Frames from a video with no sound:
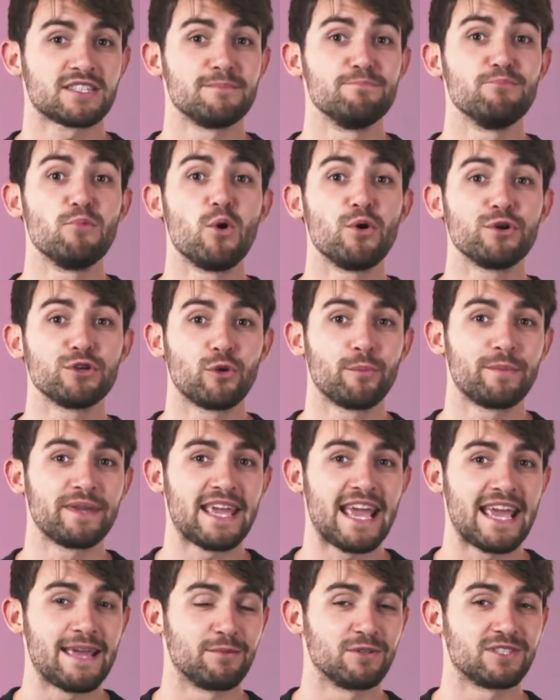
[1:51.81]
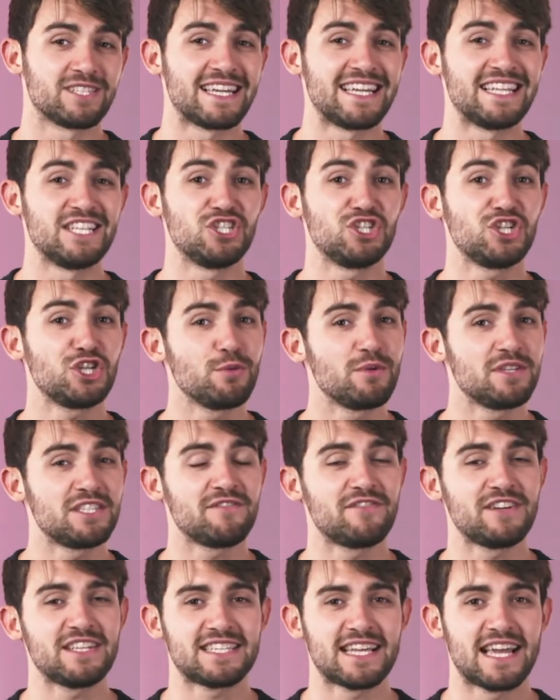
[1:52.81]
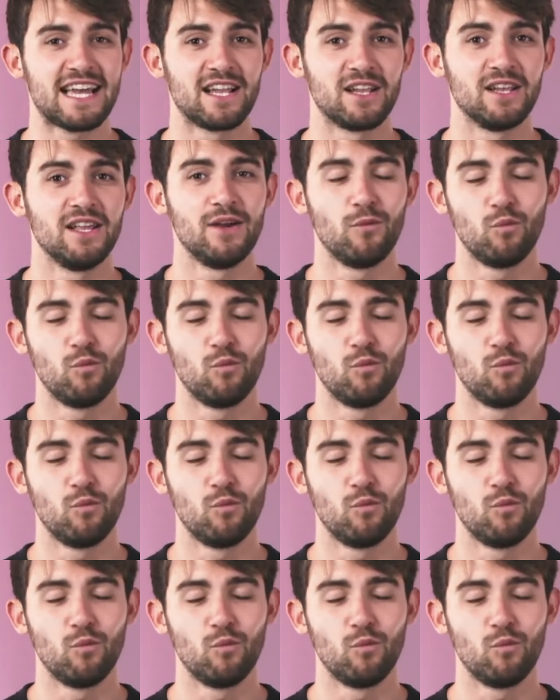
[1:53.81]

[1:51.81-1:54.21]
the more you'll be able to intuitively tell